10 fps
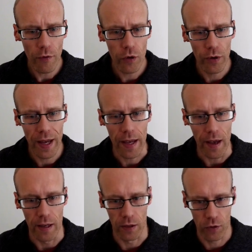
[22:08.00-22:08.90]
I've done here
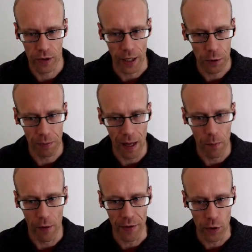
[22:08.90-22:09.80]
is I've just explained
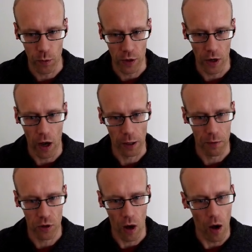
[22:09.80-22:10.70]
what these widget
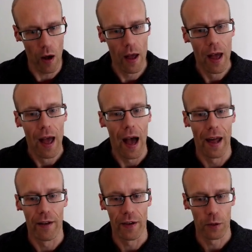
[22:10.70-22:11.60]
arguments are,
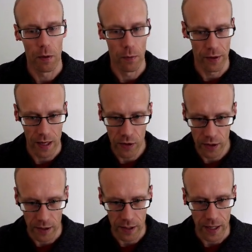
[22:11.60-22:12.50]
and I've explained what the
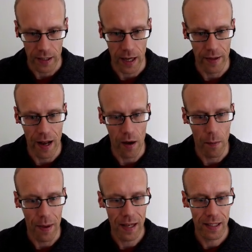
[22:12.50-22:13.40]
instance is, and then I've
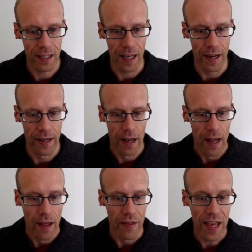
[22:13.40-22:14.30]
basically said
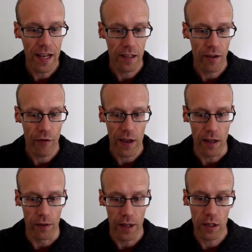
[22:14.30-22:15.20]
these are
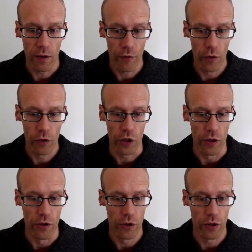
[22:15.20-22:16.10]
the
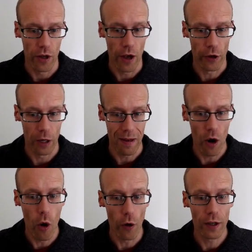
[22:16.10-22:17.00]
functions that are going to be
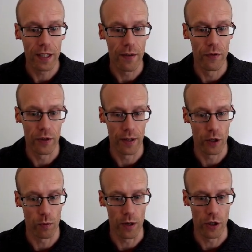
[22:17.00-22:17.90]
hooked into
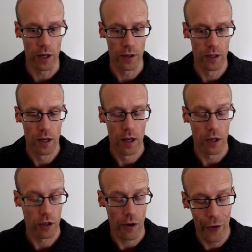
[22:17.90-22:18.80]
this widget,
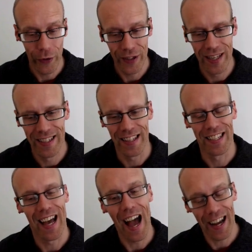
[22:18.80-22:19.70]
hooked into
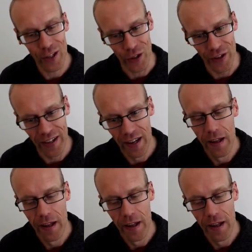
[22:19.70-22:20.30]
this action